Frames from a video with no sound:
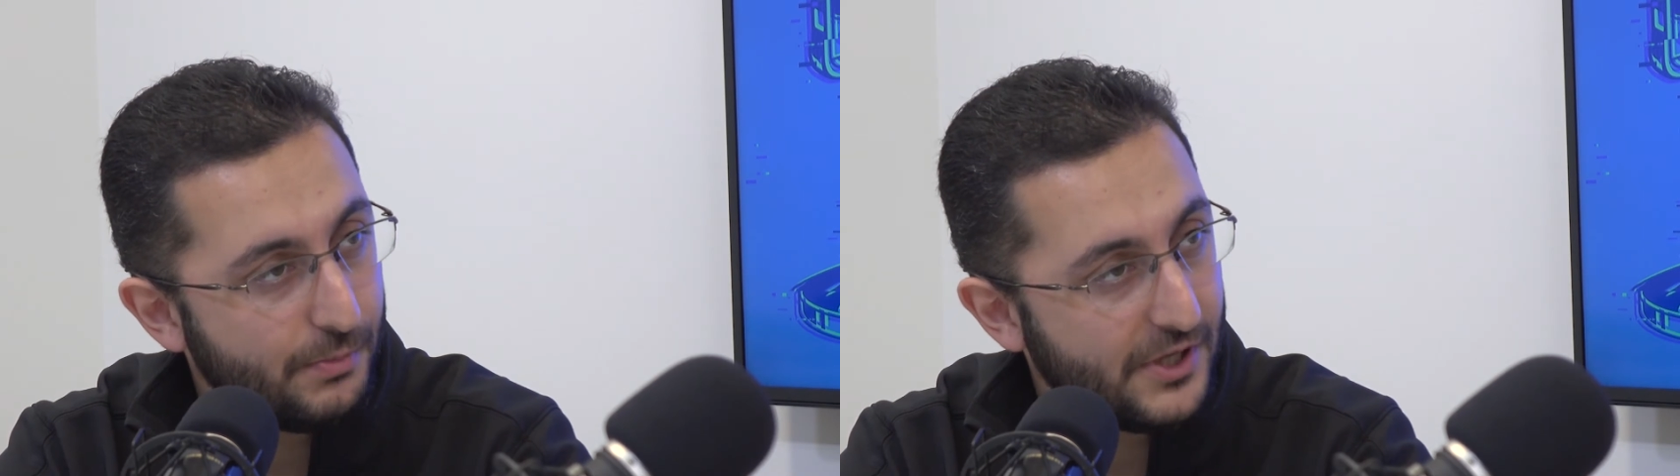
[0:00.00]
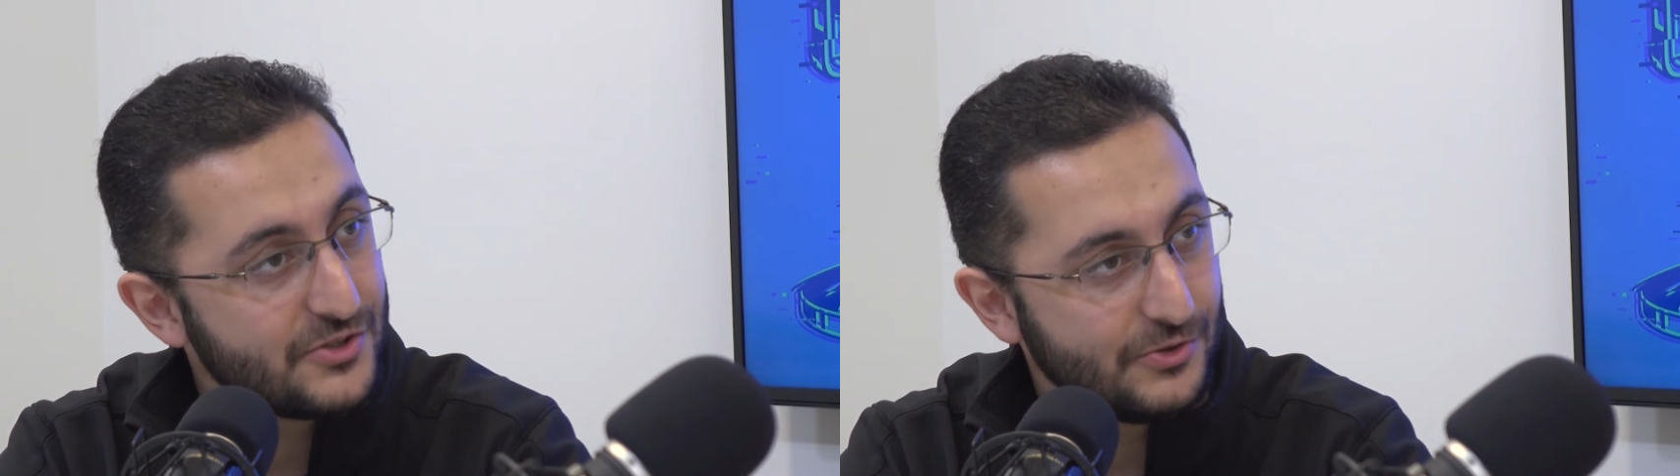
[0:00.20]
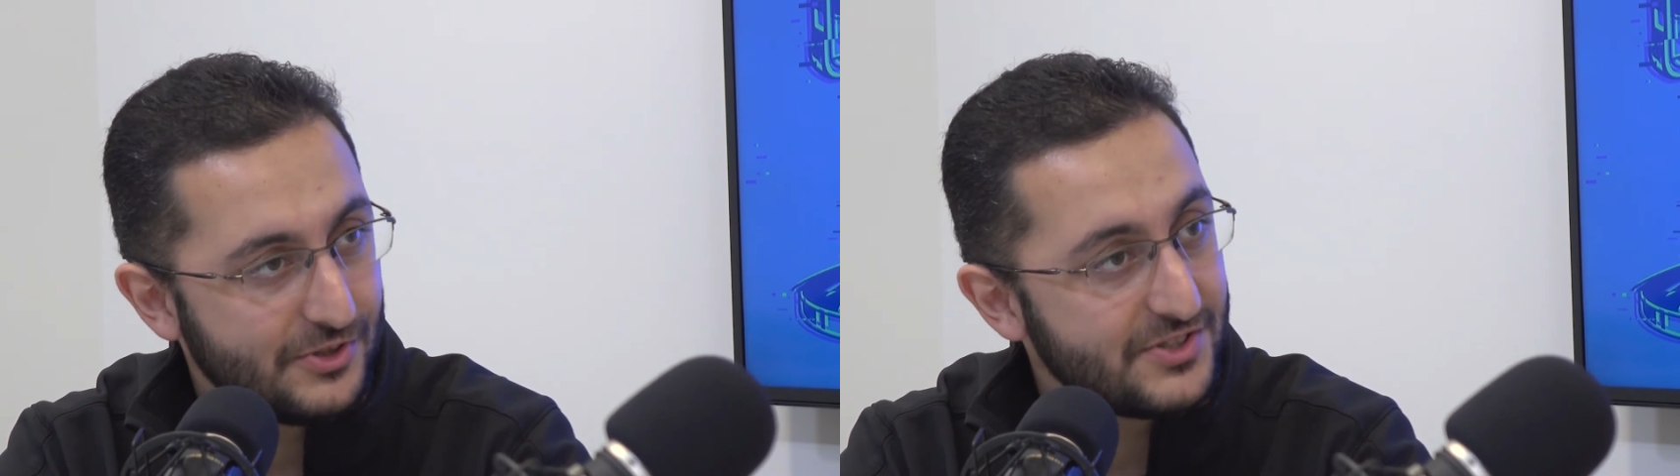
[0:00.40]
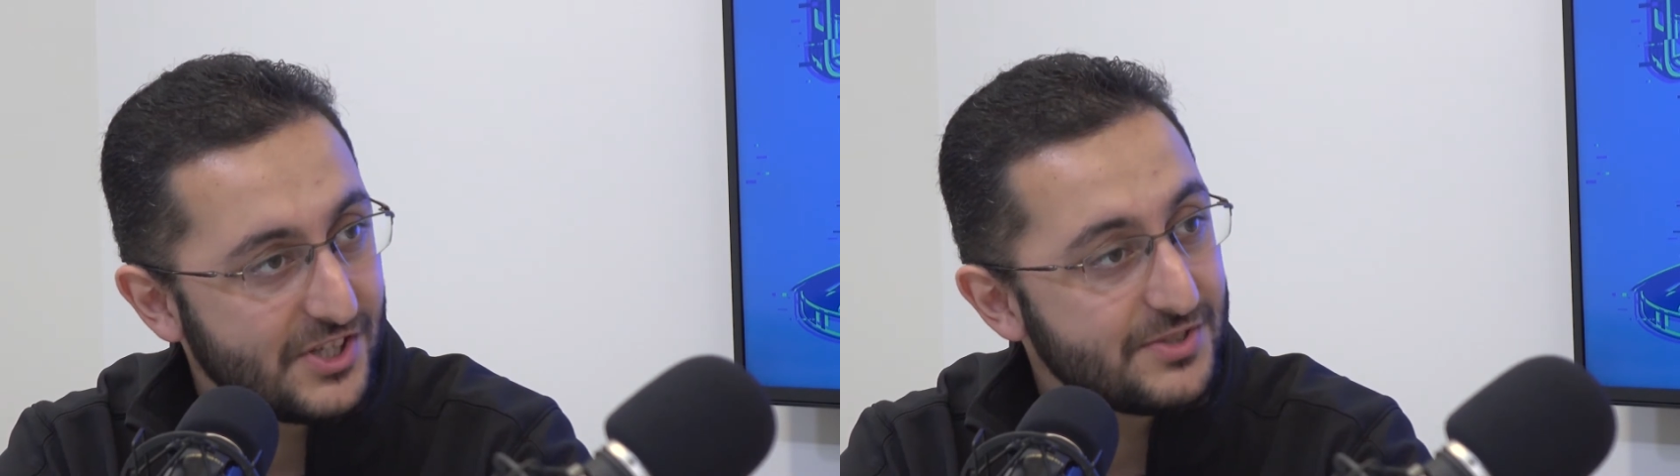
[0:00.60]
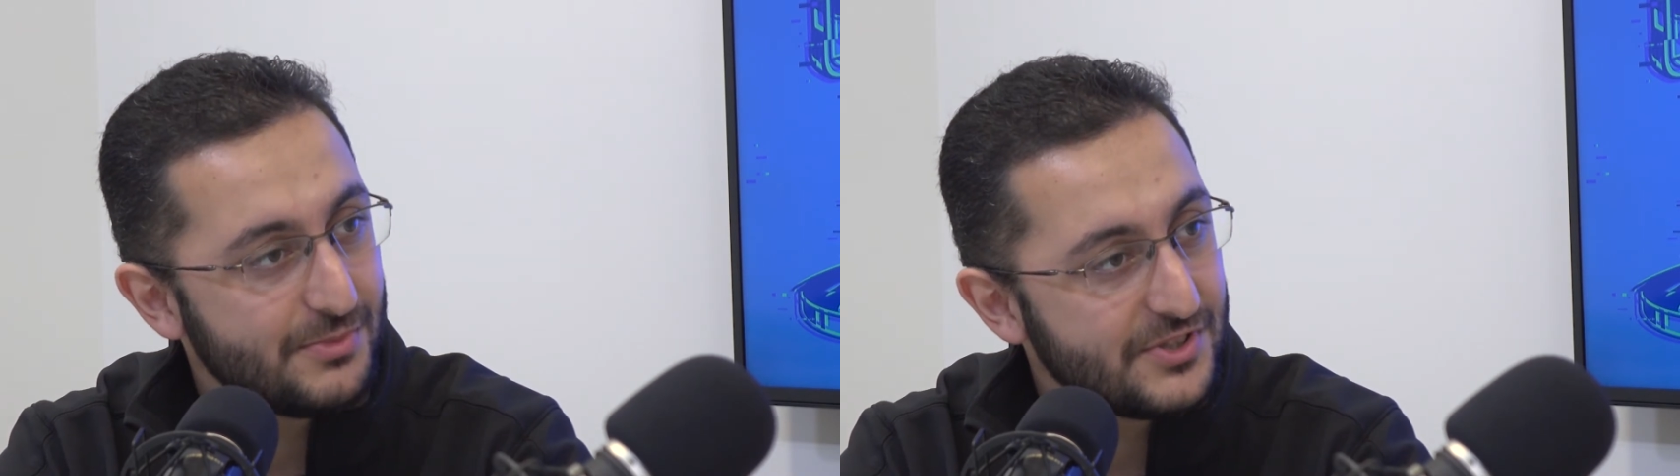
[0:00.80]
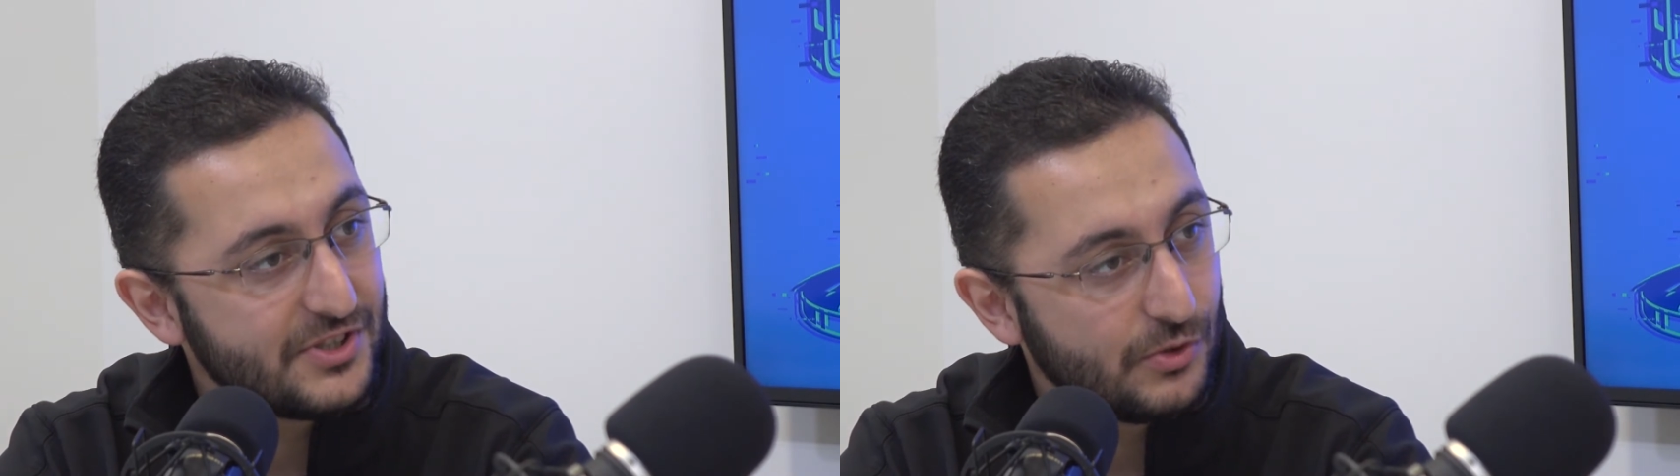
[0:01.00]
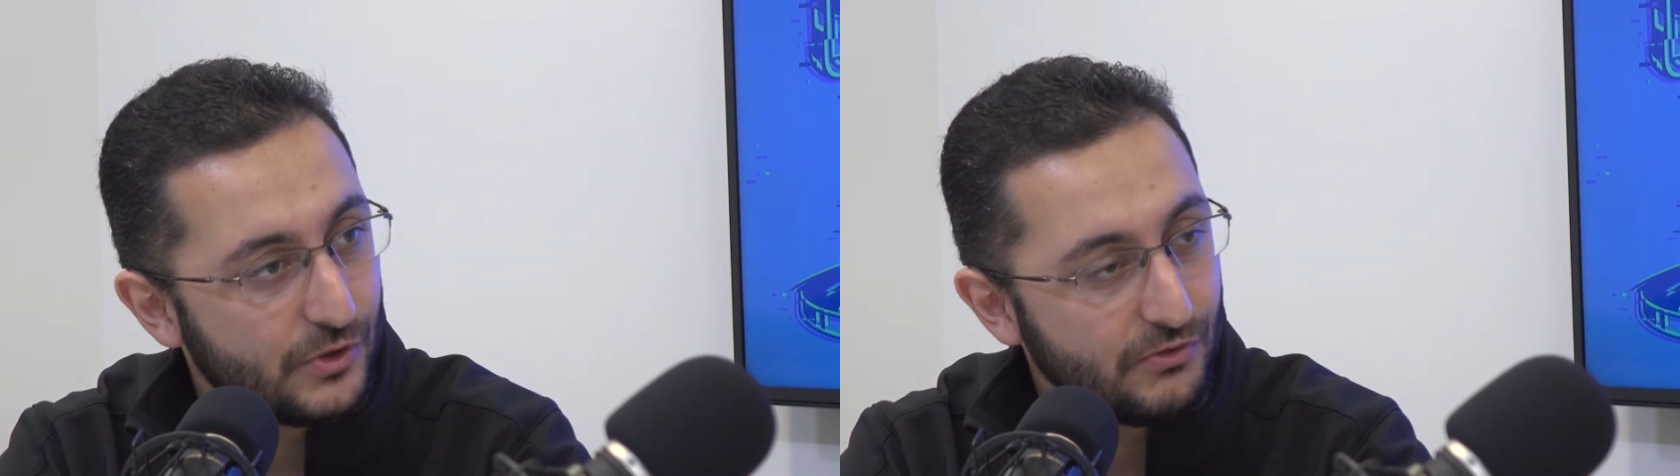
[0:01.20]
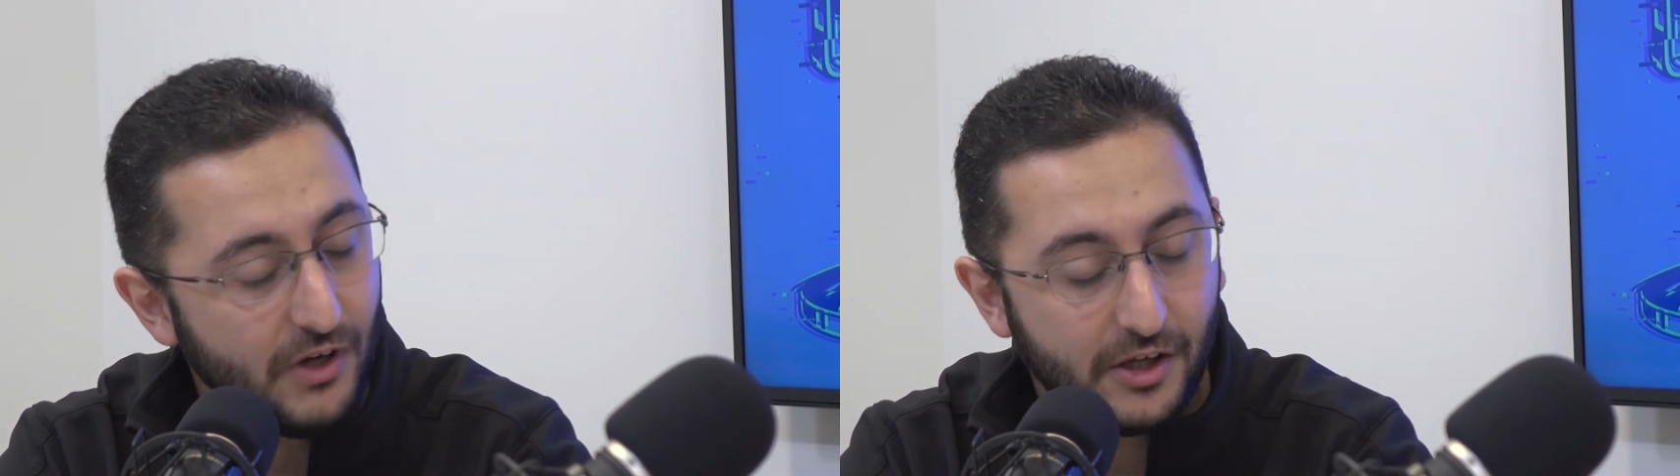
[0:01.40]
based on the assessments that
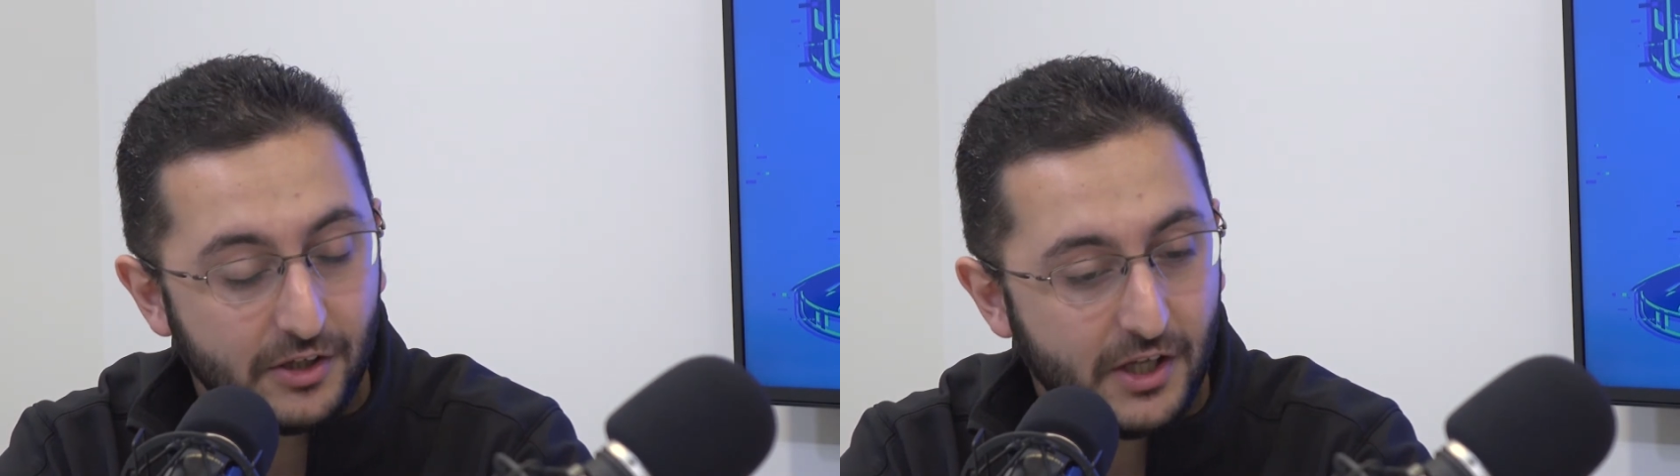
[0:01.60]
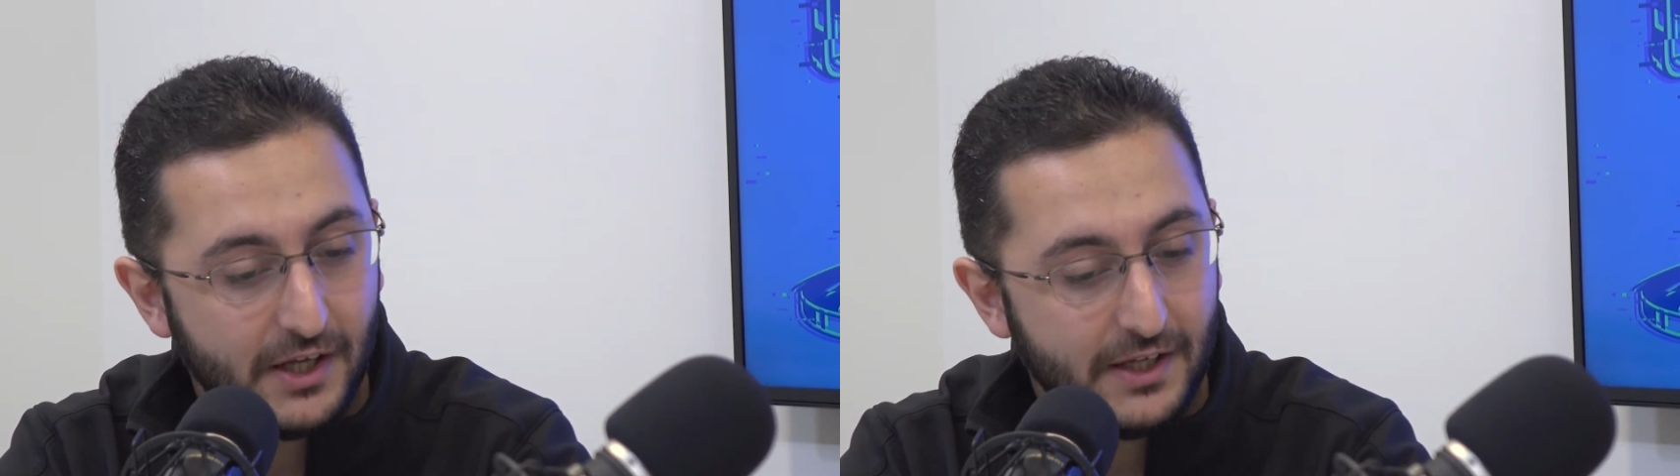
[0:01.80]
we run,